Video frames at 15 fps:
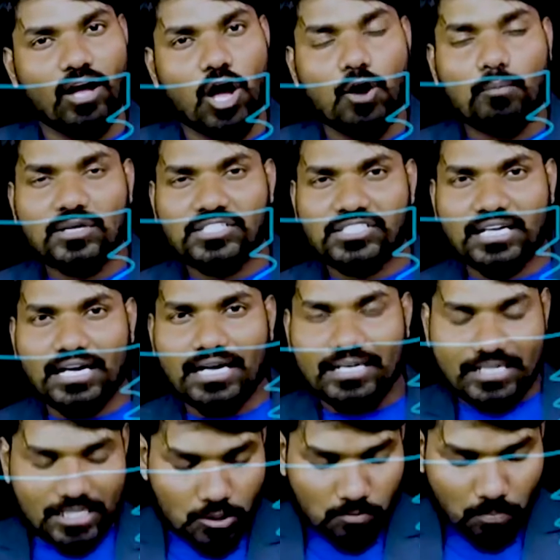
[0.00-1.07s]
how much
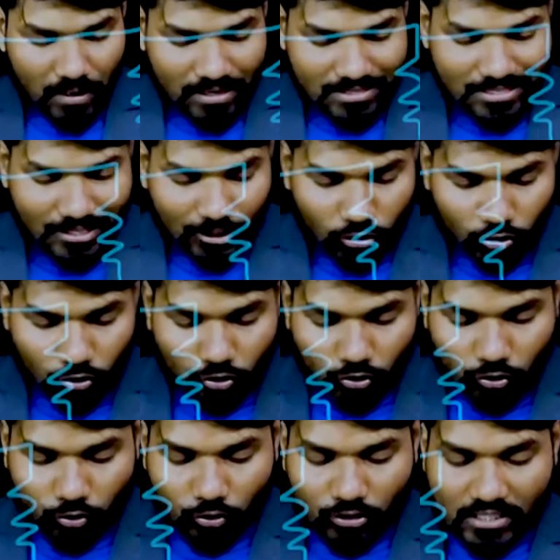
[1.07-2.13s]
current is passing
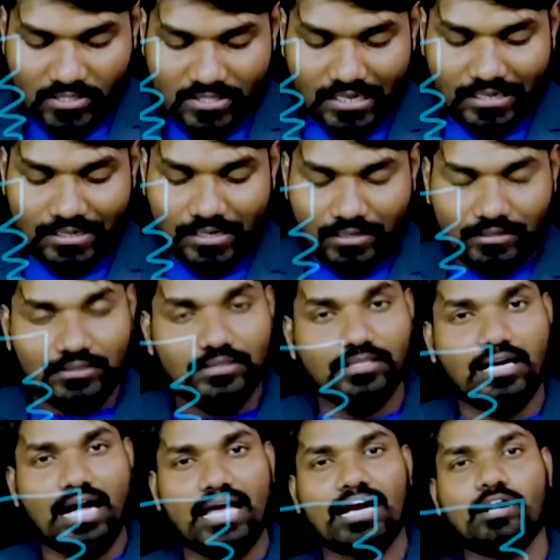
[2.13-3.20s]
through this
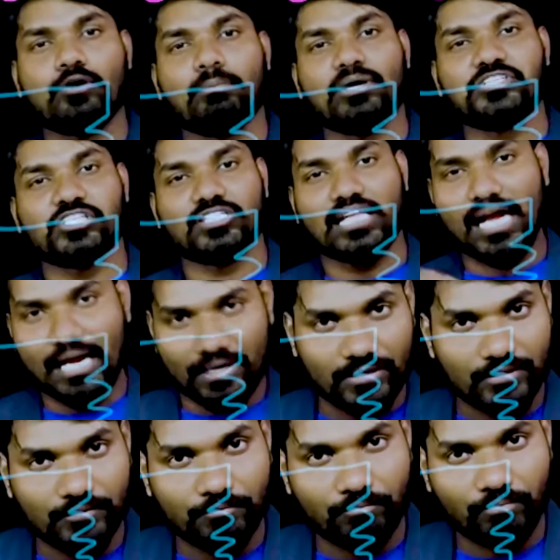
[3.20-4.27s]
conductor? I'll have to measure
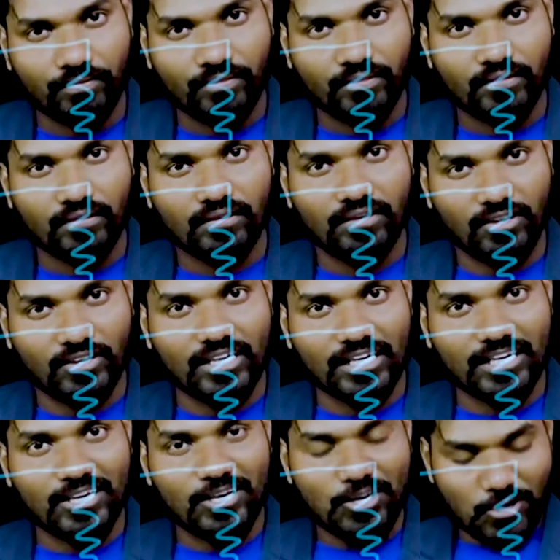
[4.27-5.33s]
that.
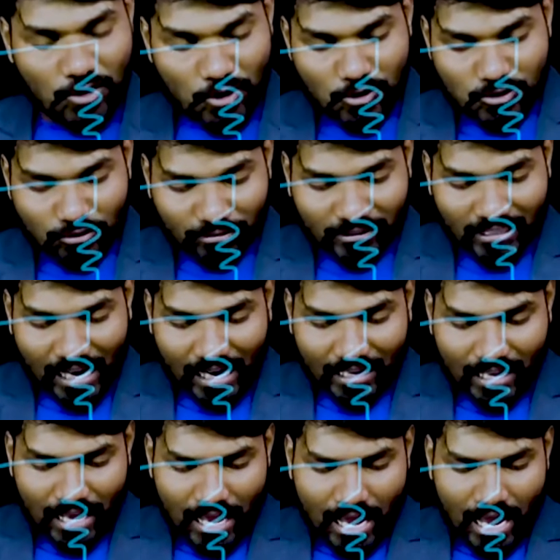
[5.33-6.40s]
Okay. So for that,
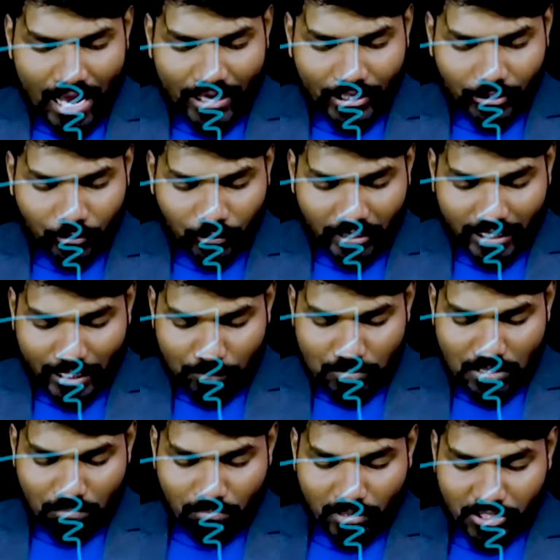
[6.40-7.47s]
I need to keep
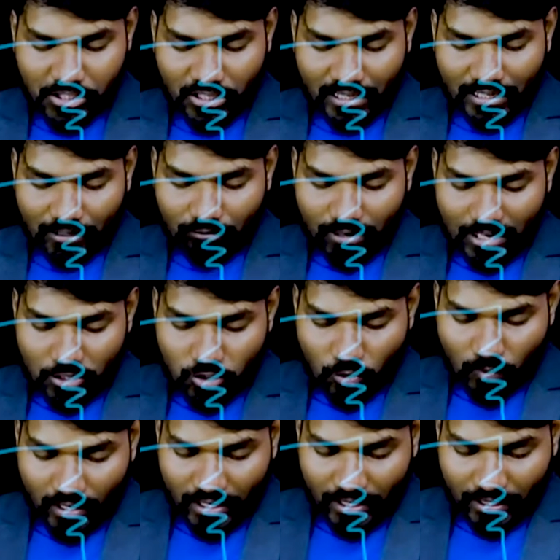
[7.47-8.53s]
some measuring device
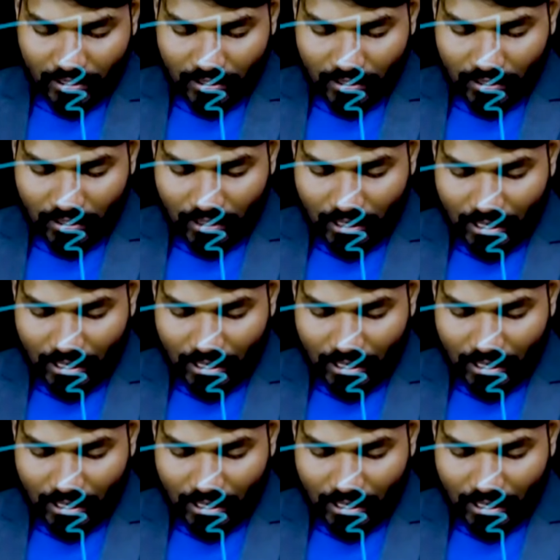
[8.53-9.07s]
over here.